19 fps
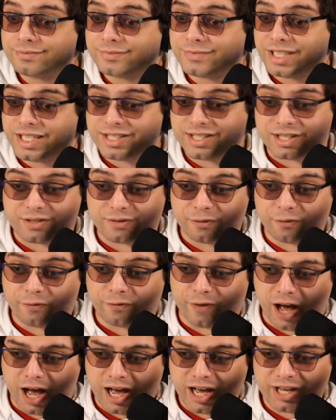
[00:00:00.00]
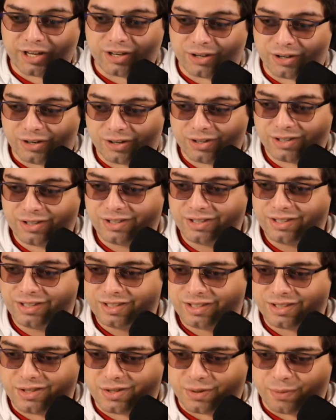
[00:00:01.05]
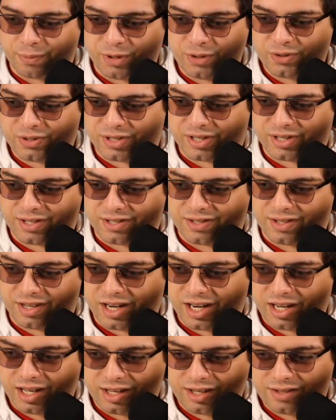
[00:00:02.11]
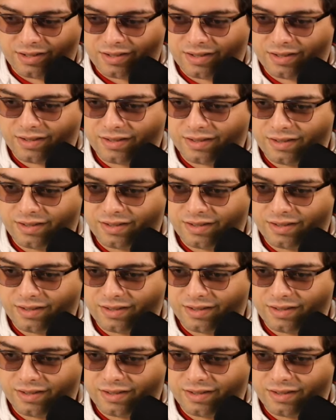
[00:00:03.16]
This is fire. This music is nice.